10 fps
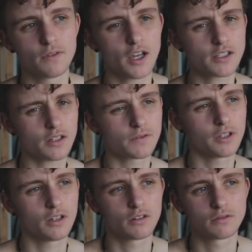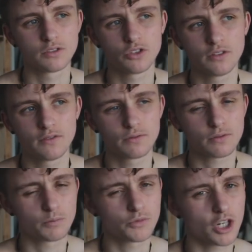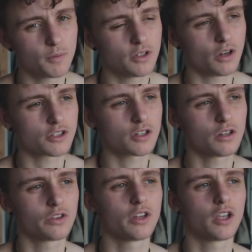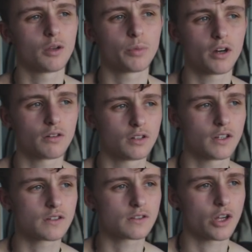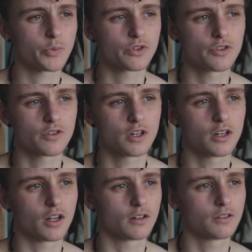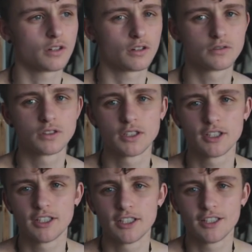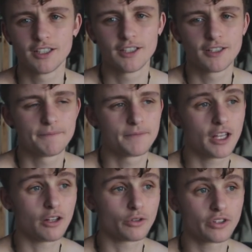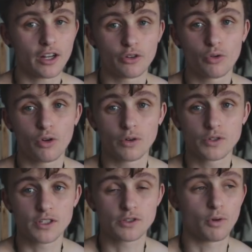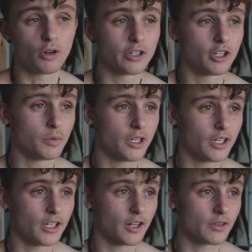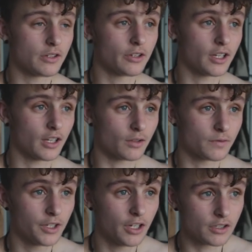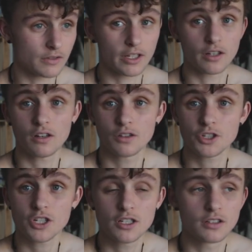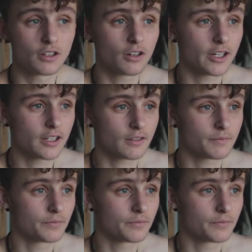I saw this video from Jamie Dodger the other day about his stop surgery, and how, you know, it looked kind of gross and swollen in the beginning, and I was looking at those videos and I was like, oh shit, you know, like,